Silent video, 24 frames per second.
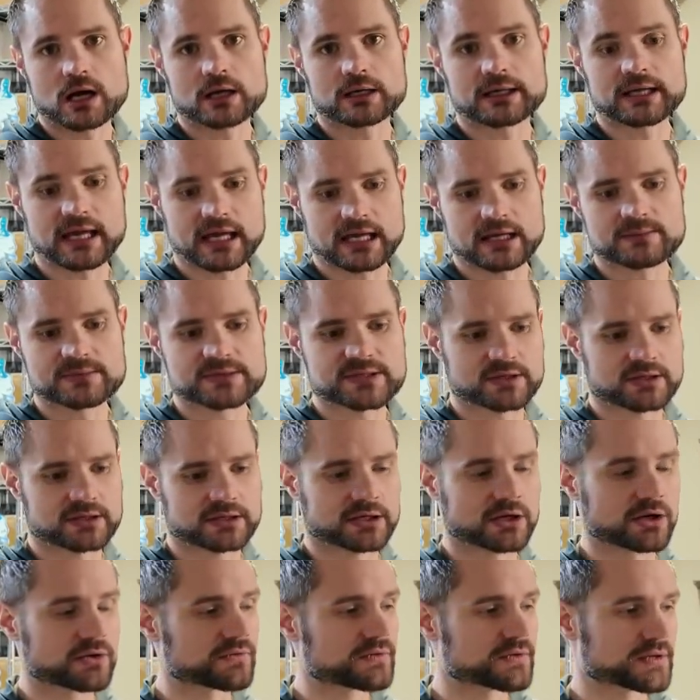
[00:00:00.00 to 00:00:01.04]
games, they're going to
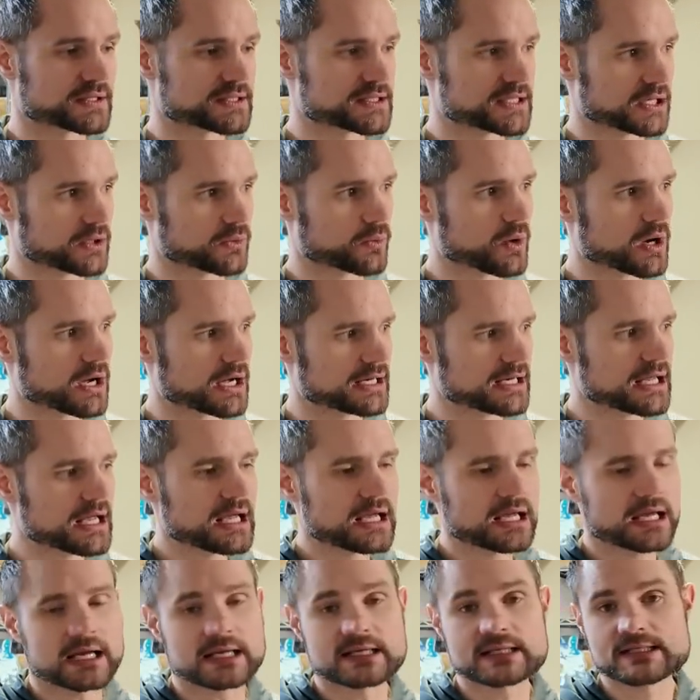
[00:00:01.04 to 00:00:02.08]
go with the tier 1,
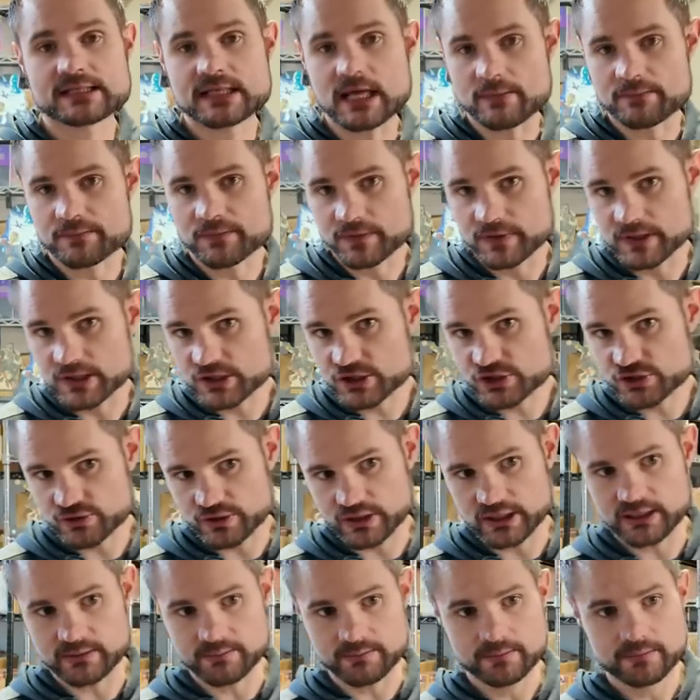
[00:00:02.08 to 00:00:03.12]
except for the
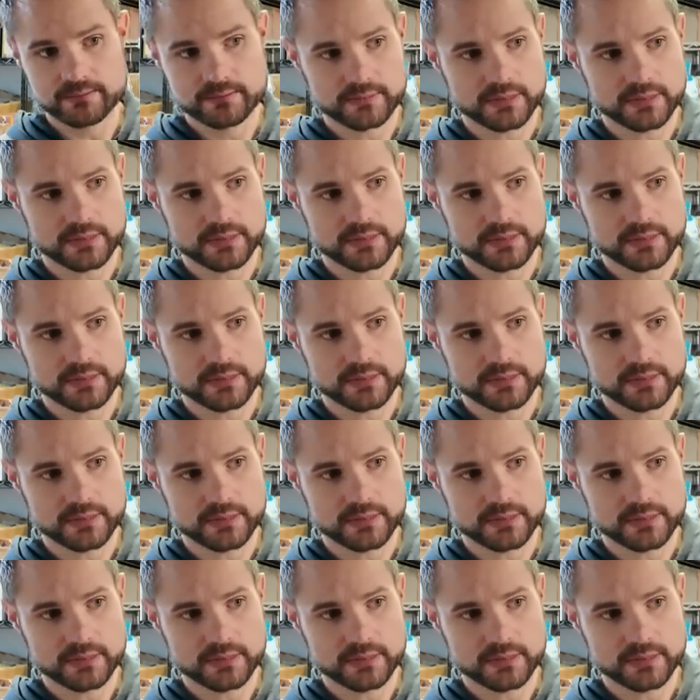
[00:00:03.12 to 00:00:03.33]
extreme